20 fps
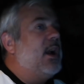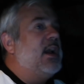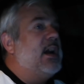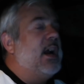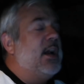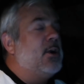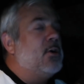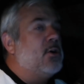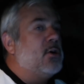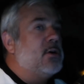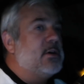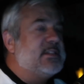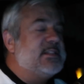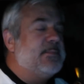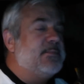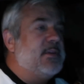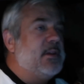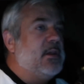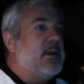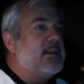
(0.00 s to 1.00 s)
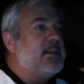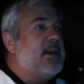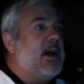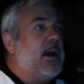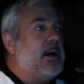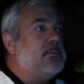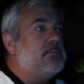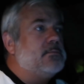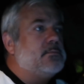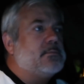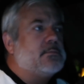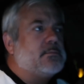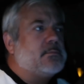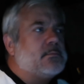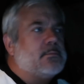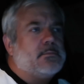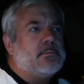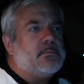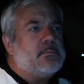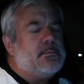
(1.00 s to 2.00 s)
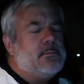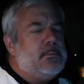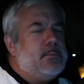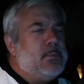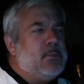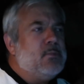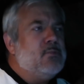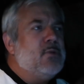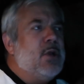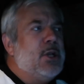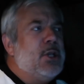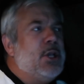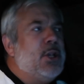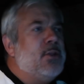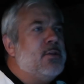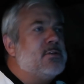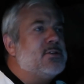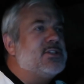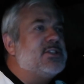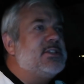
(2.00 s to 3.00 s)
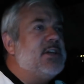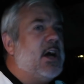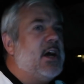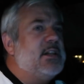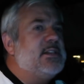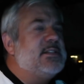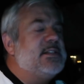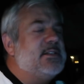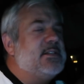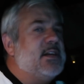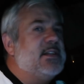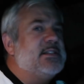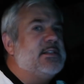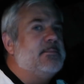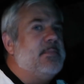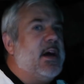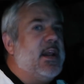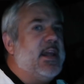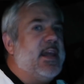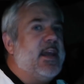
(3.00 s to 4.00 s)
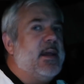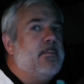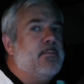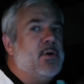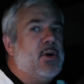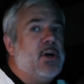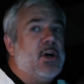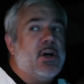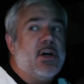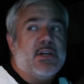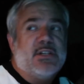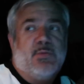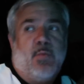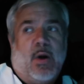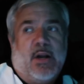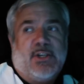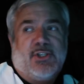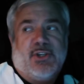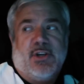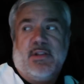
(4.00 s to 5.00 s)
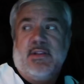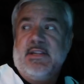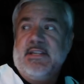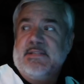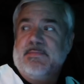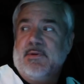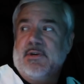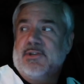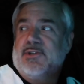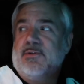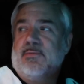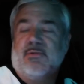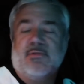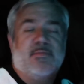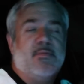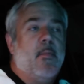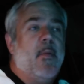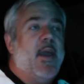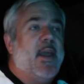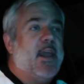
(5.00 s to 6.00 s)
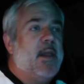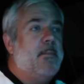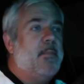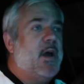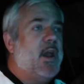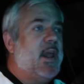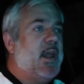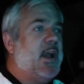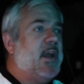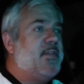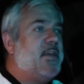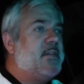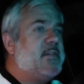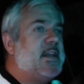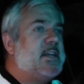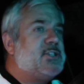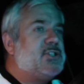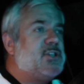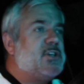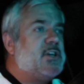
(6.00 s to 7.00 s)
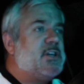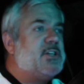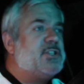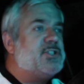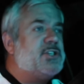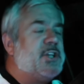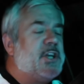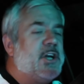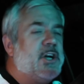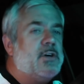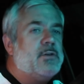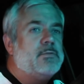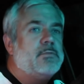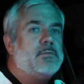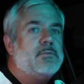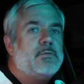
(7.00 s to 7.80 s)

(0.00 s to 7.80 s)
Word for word: I heard something like that you know, there's tons and tons of money in books. Why shouldn't these booktubers be making money? I think they should, you know?